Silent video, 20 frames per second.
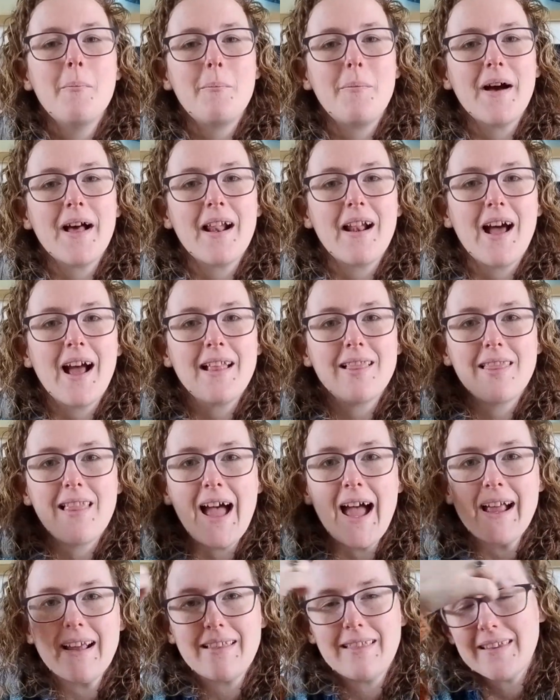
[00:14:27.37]
but I
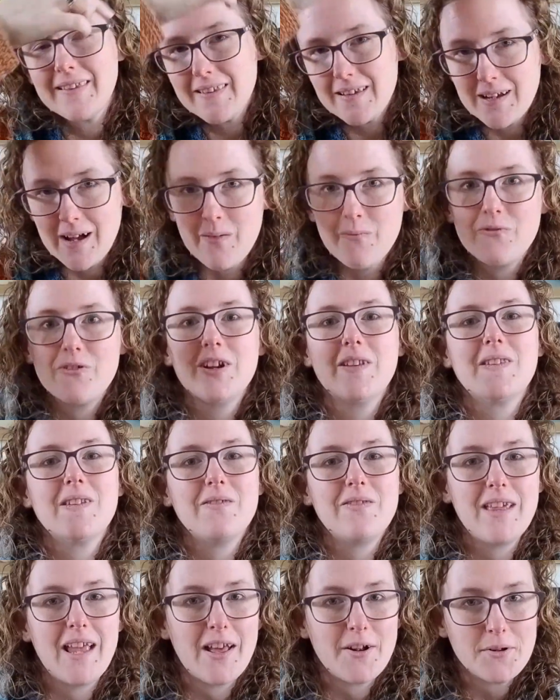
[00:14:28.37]
like the circumference
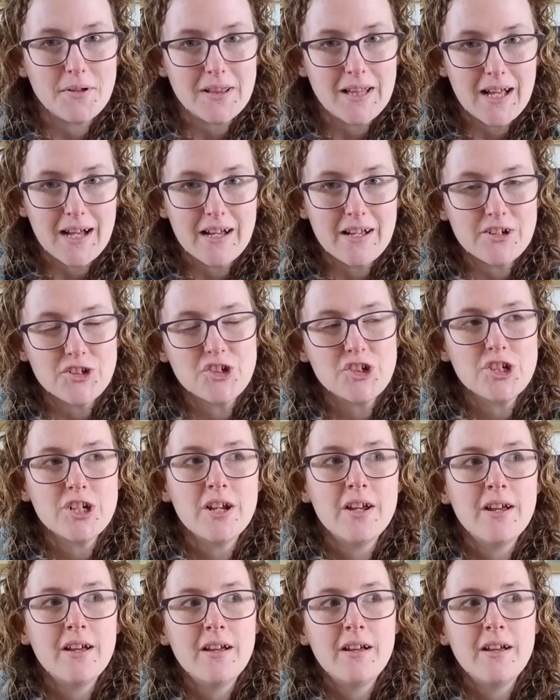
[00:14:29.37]
of the adult large